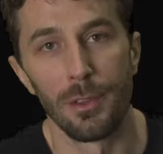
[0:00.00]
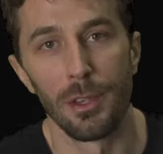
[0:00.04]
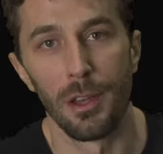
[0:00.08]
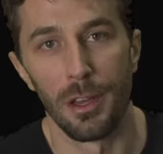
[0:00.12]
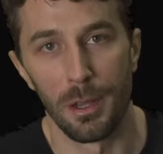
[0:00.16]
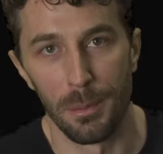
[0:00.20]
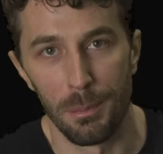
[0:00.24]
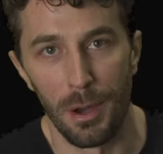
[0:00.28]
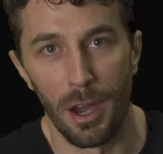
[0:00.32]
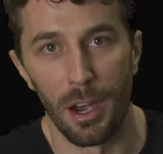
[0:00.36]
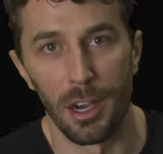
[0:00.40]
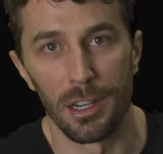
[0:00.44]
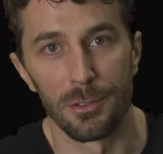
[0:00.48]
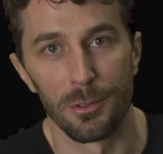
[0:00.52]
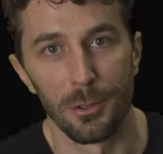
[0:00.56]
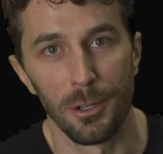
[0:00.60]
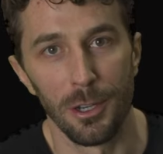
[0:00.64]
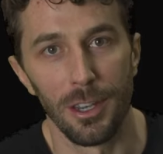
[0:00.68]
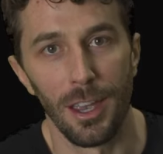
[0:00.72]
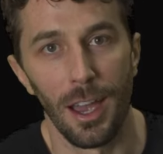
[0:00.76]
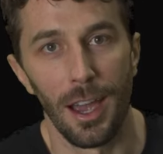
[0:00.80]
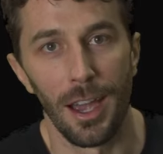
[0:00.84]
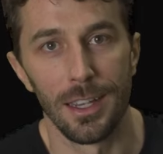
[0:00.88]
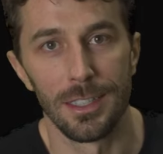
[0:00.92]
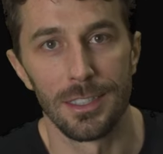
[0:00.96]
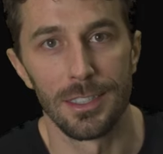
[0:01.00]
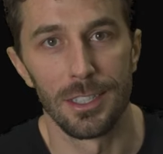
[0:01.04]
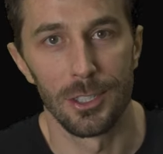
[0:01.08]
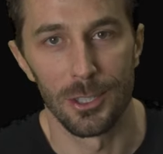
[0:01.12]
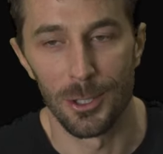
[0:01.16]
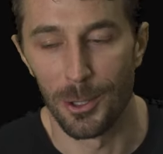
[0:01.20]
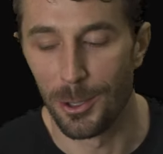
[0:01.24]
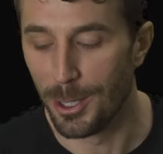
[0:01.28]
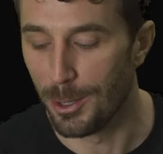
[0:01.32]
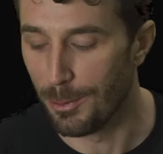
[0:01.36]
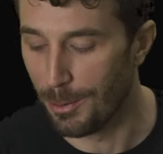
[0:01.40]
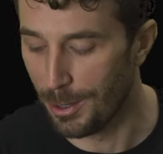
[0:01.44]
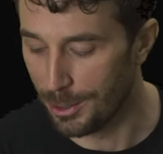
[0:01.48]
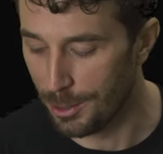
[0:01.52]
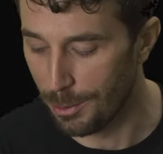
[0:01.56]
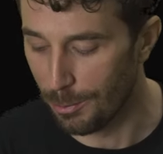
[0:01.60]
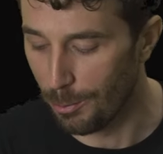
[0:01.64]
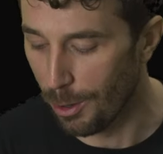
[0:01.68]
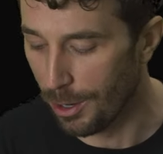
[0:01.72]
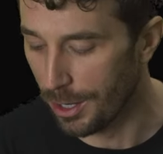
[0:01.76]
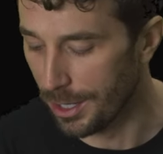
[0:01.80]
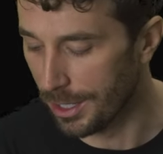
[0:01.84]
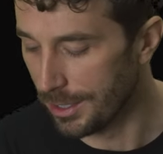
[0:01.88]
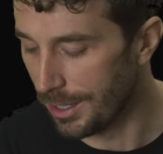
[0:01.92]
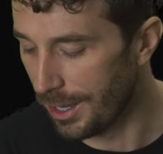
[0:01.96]
to unbox for you guys to show you what they're
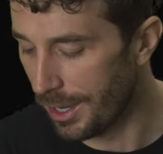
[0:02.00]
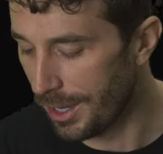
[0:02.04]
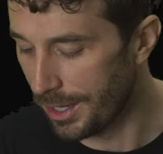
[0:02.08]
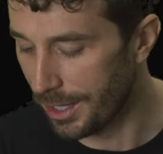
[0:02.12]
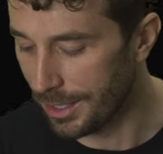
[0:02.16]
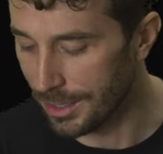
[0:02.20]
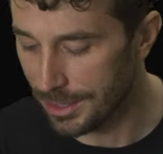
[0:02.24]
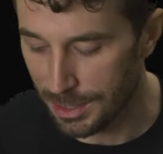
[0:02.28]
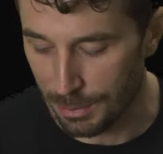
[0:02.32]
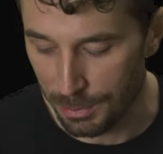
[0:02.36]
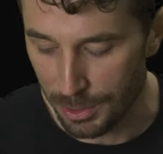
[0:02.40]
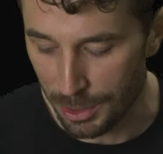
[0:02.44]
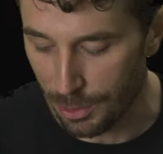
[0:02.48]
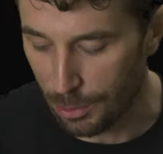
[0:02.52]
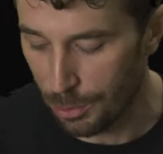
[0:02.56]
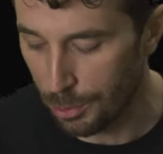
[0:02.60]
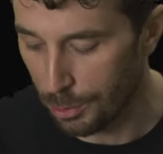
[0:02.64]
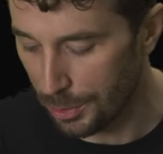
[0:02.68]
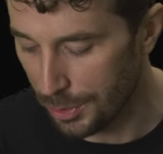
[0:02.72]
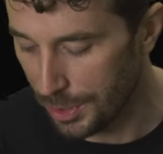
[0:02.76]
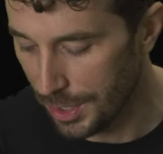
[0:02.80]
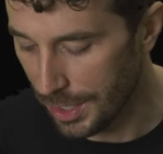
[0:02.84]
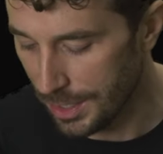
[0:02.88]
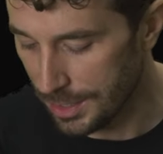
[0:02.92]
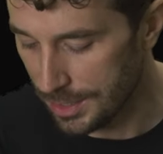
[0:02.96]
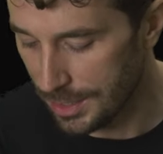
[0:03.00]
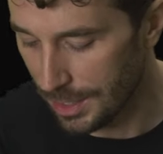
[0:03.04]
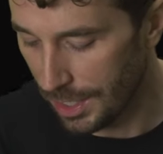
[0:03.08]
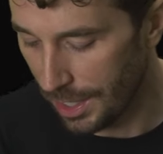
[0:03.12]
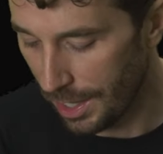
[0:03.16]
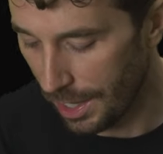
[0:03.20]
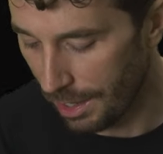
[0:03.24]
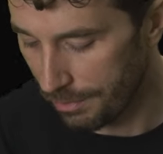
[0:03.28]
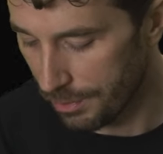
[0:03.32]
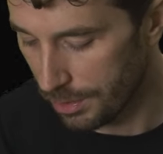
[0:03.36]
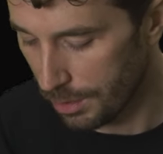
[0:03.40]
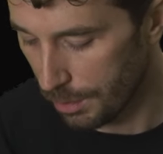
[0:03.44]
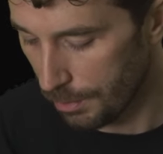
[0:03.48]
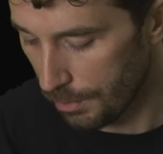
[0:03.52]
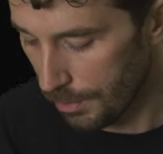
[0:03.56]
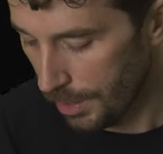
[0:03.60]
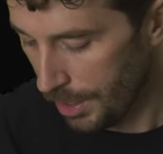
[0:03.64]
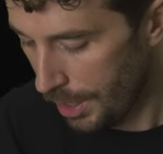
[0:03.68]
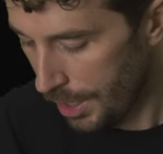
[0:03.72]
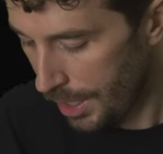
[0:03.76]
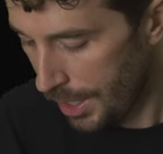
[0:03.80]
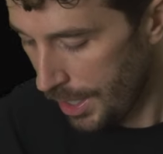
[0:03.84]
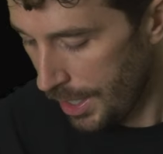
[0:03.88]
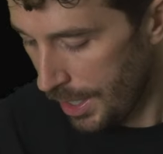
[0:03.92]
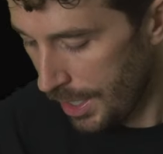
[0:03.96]
working on and some of the cool things that they have in the
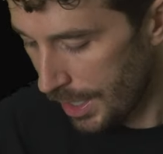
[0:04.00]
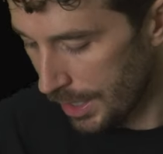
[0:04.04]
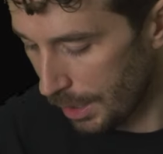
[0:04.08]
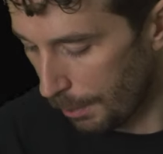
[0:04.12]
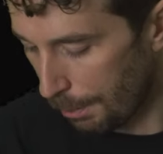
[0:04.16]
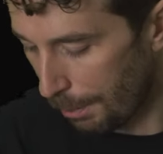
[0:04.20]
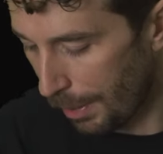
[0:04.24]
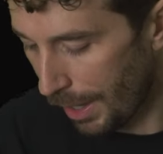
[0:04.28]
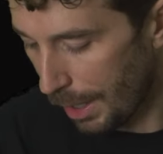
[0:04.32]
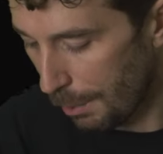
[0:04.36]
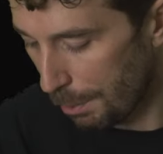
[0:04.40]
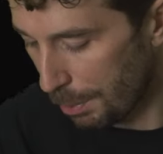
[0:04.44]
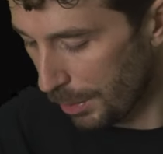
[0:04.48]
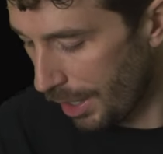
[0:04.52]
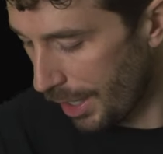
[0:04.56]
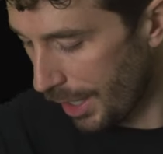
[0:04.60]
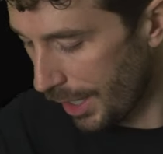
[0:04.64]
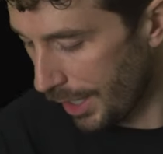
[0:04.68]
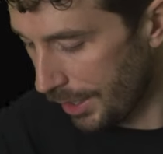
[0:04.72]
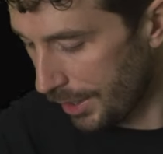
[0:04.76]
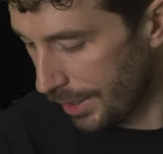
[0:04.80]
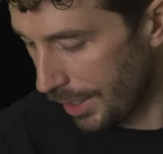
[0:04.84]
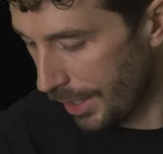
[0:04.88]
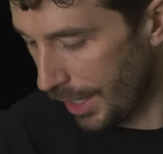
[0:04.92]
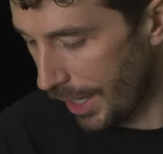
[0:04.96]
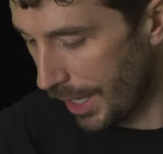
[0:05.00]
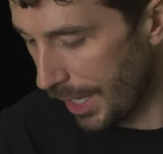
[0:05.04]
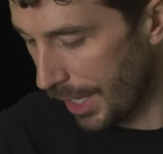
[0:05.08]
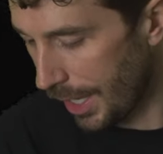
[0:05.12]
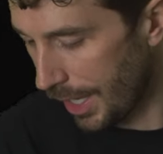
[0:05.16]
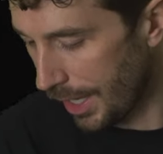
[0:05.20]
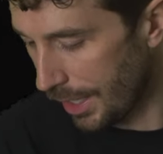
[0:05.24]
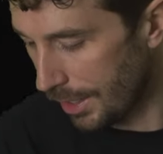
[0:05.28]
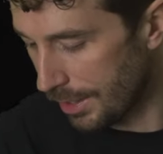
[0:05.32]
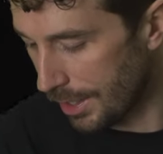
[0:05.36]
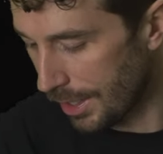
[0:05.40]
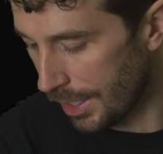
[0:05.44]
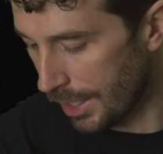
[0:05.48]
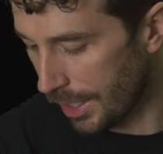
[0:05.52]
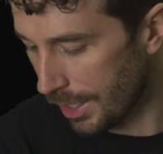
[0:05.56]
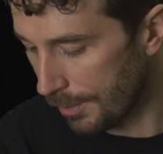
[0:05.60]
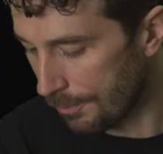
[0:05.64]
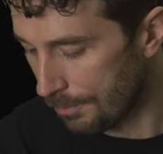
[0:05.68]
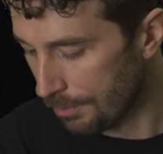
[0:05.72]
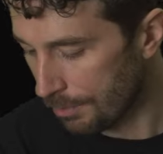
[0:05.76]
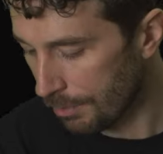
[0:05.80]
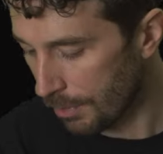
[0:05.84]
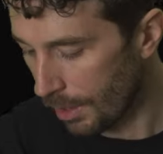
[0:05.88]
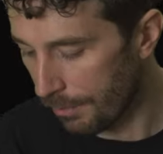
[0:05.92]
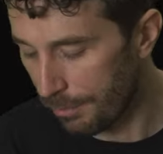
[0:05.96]
in the pipeline. And uh,
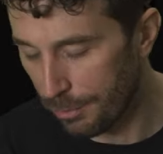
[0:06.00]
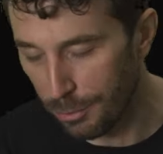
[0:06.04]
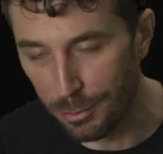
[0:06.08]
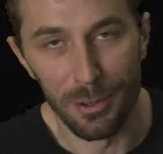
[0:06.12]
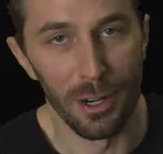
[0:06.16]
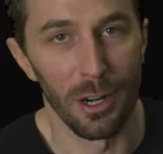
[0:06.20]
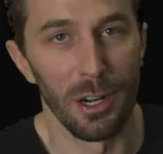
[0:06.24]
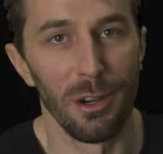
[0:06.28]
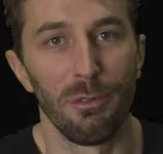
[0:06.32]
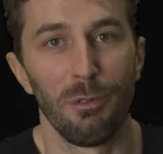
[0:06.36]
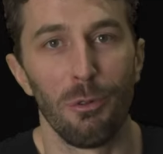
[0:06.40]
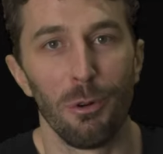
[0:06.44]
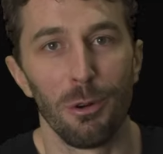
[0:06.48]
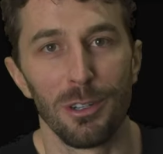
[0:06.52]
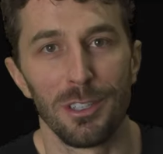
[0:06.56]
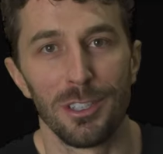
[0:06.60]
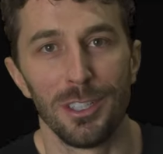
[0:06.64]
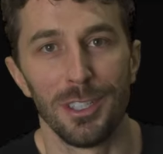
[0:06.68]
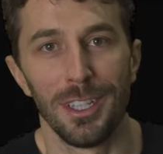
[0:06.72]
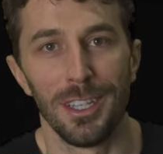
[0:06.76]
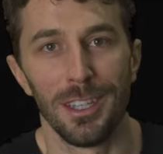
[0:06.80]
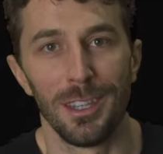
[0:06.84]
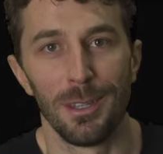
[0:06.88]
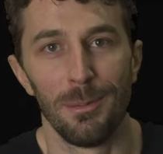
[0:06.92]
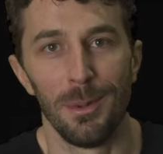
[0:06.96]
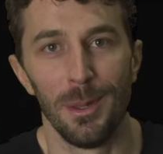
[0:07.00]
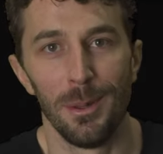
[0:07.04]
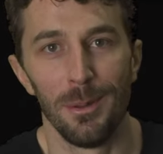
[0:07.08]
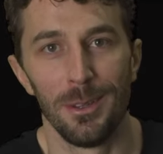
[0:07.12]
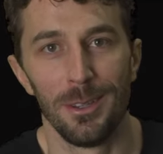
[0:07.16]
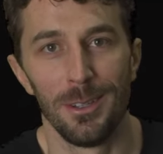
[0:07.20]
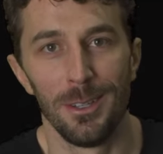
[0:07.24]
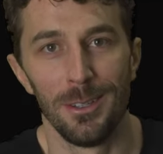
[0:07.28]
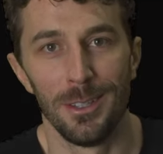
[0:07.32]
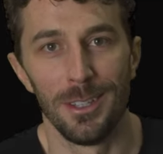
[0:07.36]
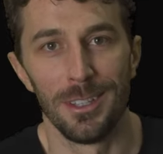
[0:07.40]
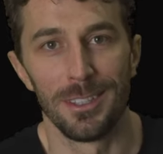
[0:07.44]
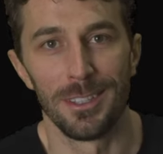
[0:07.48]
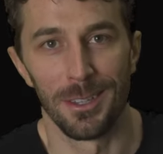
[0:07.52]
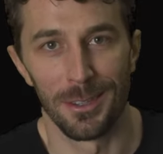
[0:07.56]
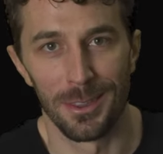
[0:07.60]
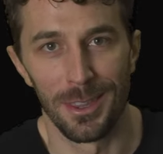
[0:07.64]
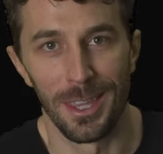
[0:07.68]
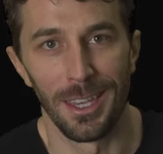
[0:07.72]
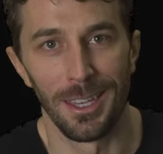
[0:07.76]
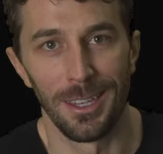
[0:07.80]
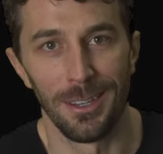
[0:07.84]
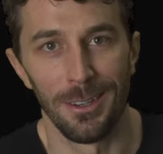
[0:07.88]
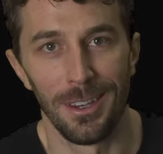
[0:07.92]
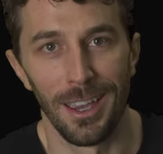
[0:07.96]
I feel very fortunate to be able to do this. So
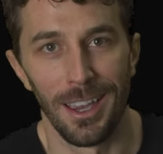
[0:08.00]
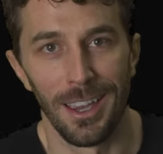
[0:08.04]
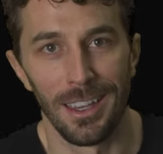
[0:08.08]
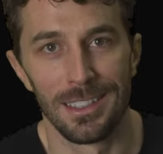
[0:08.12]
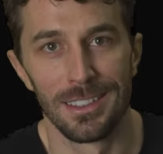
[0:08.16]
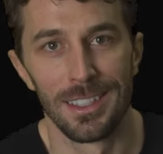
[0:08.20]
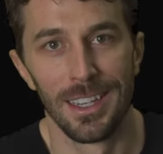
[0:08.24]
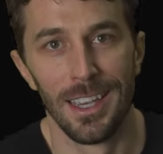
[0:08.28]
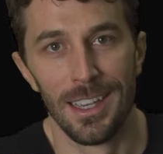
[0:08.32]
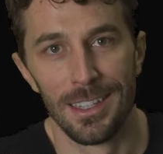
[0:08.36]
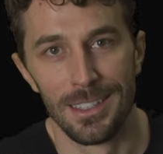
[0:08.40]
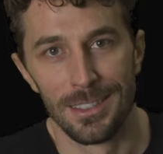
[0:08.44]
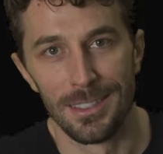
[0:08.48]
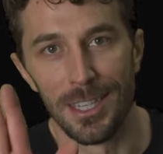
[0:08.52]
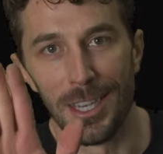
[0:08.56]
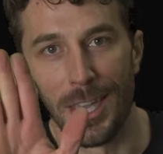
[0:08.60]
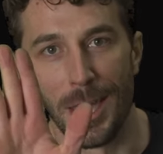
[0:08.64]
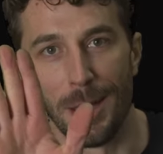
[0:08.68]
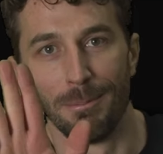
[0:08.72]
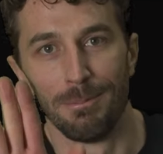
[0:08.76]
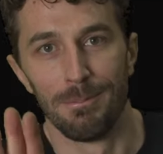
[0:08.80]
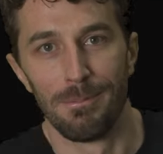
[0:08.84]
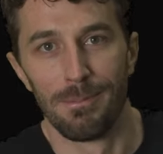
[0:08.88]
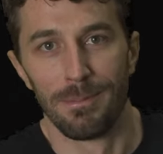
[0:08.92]
thank you guys. See